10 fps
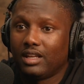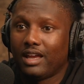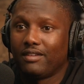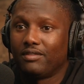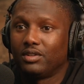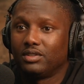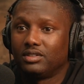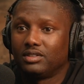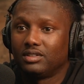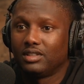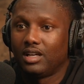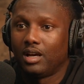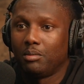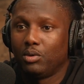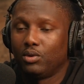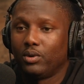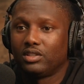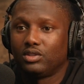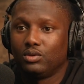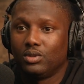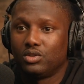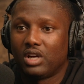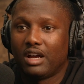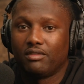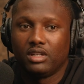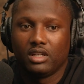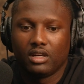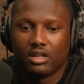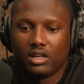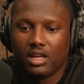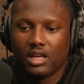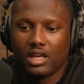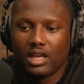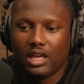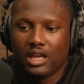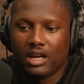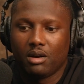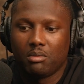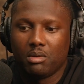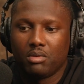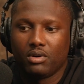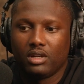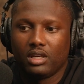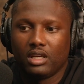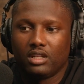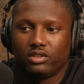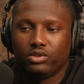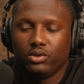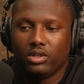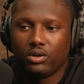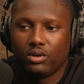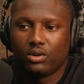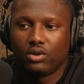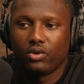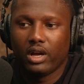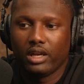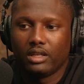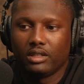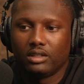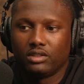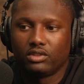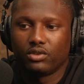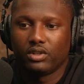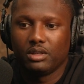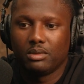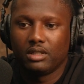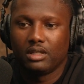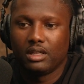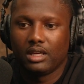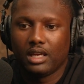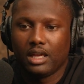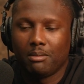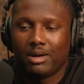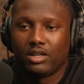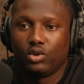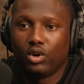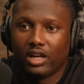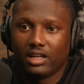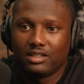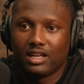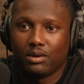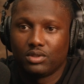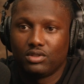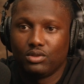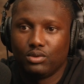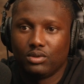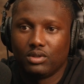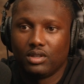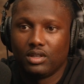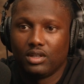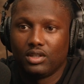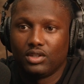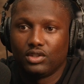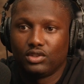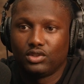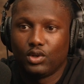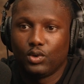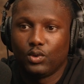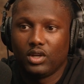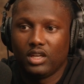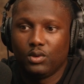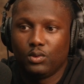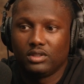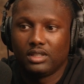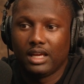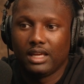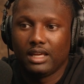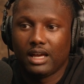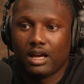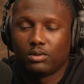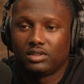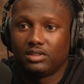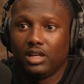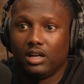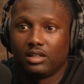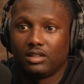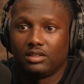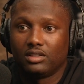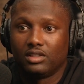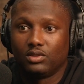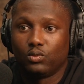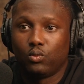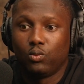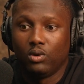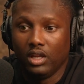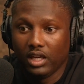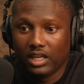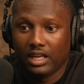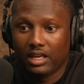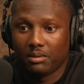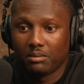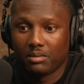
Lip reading: at first. I'm on a rescue, we're driving there, and I remember looking at a 2-year-old crying and screaming, and my daughter at the time was 2. So it was like I was stuck just looking at him,